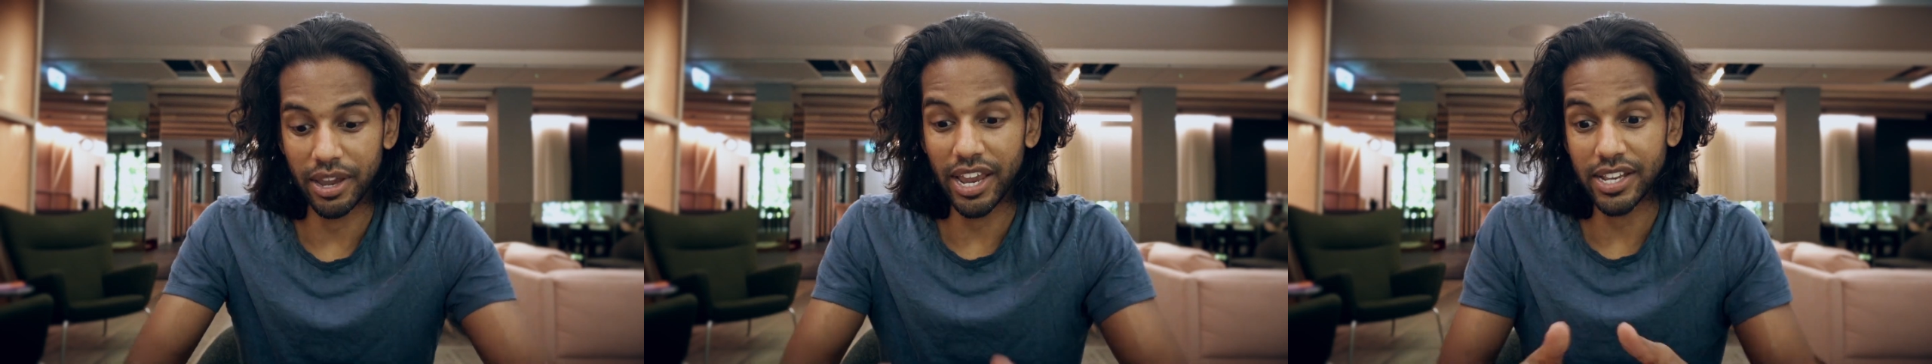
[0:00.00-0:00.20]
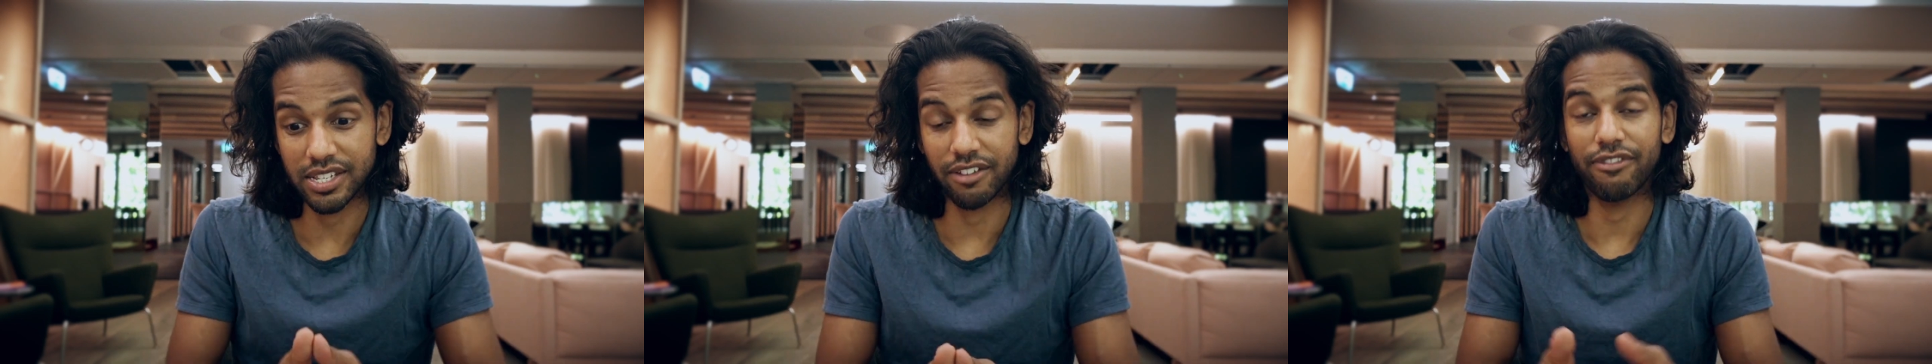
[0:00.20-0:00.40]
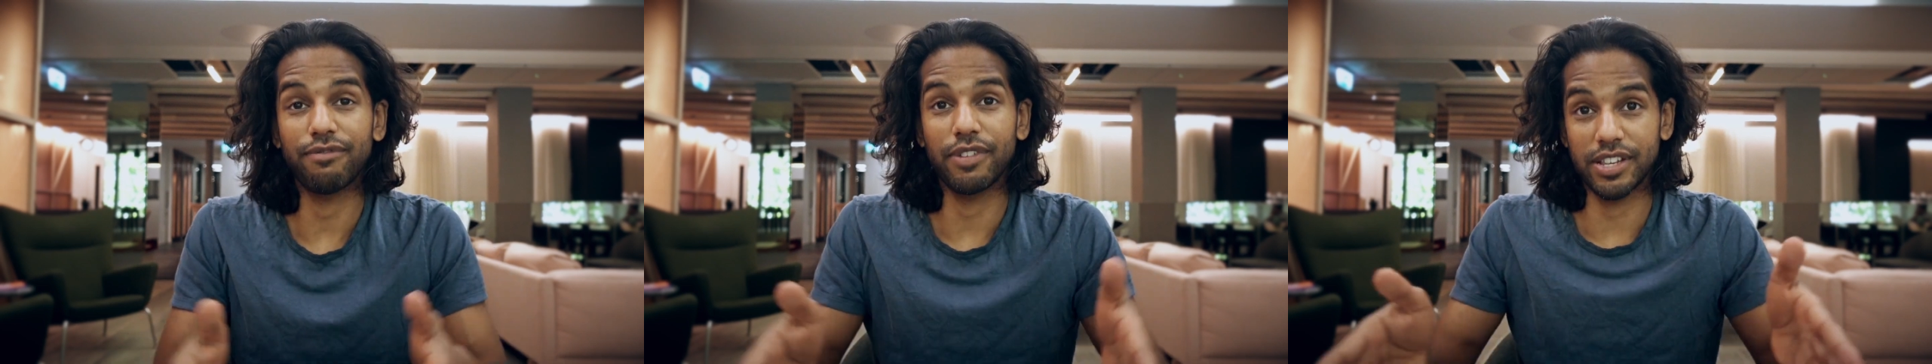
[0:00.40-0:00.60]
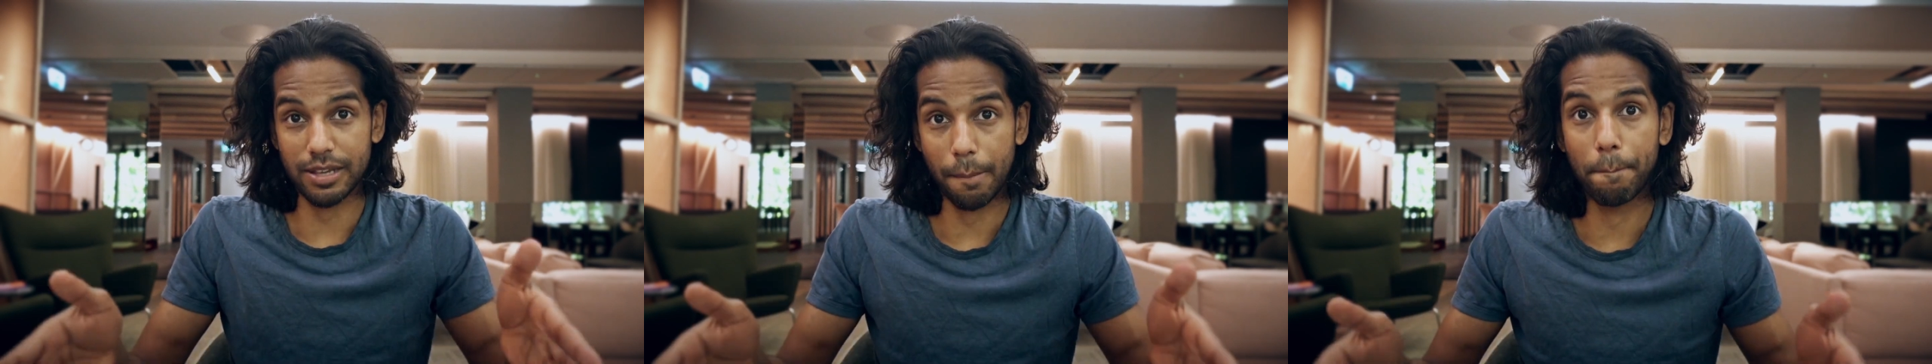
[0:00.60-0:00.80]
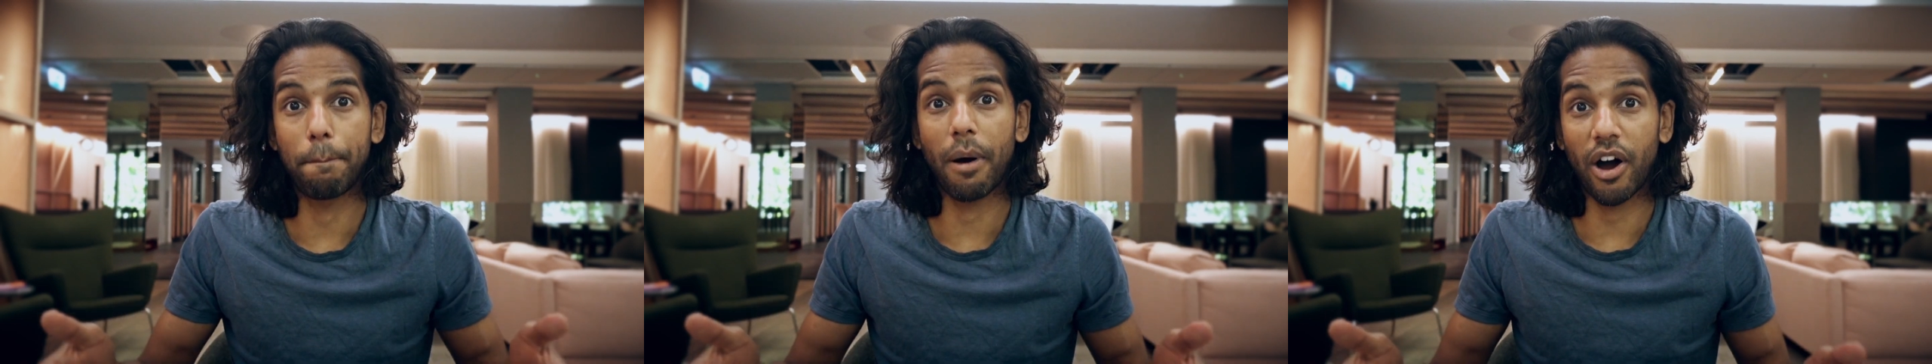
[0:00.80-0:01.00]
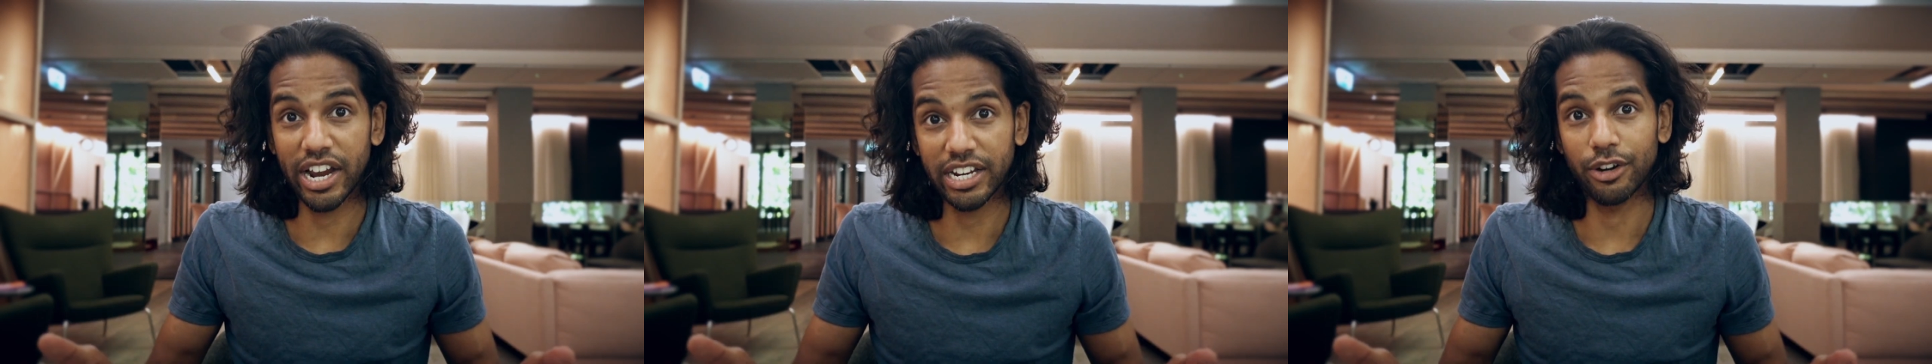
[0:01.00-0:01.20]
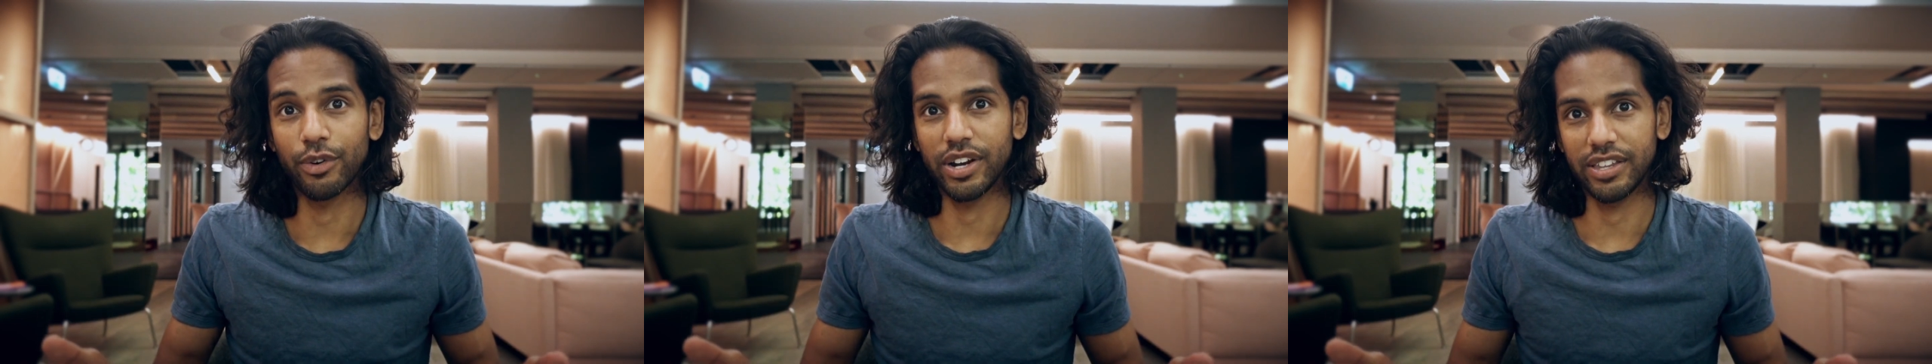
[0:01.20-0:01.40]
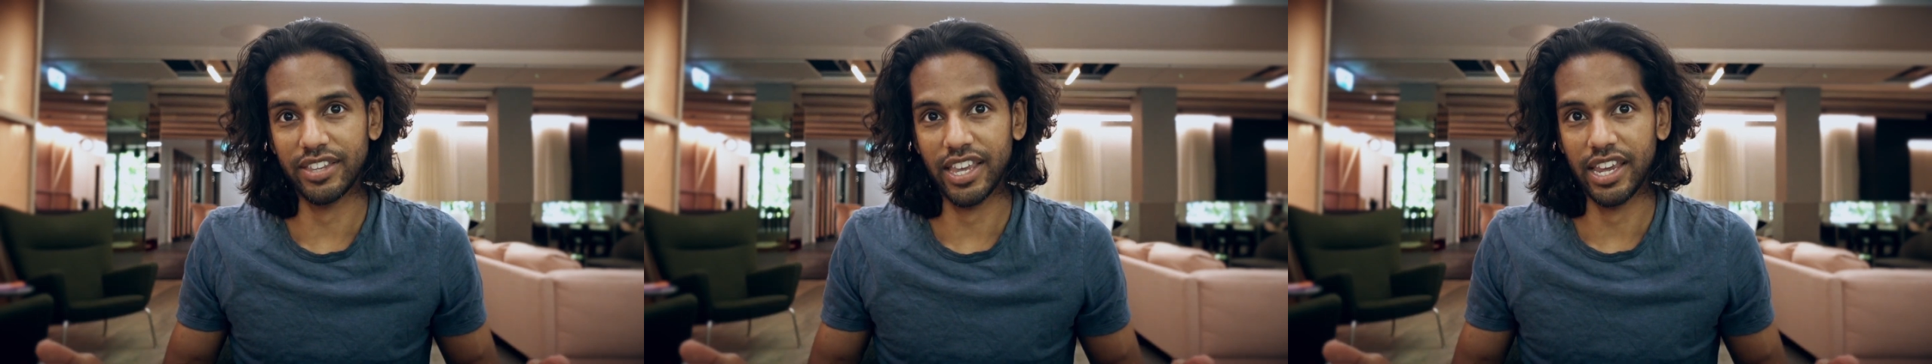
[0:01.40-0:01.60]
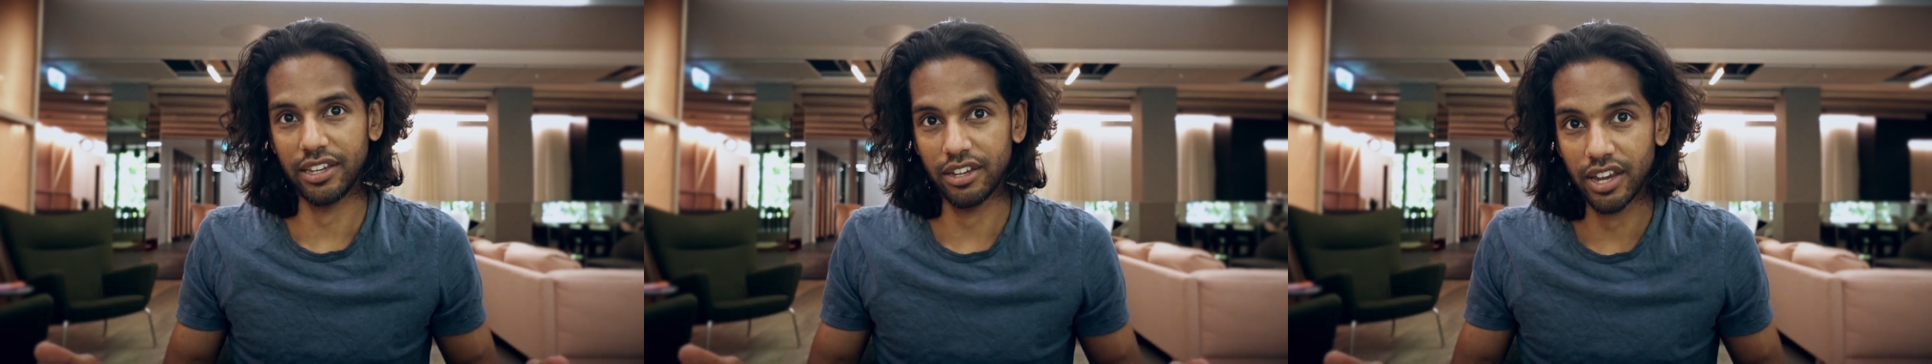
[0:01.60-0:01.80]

it's a binary thing.